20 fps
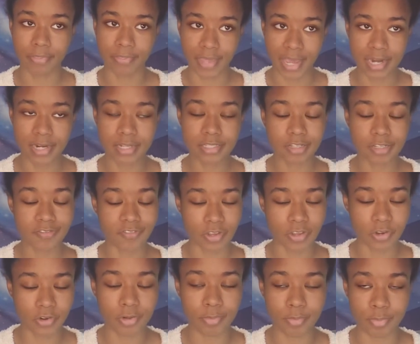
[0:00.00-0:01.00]
That is a
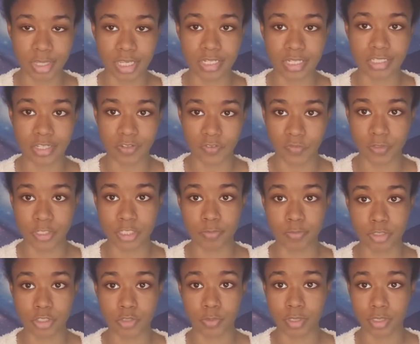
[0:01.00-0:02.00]
very big difference
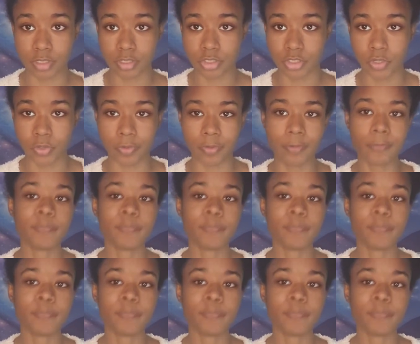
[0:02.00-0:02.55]
between the two.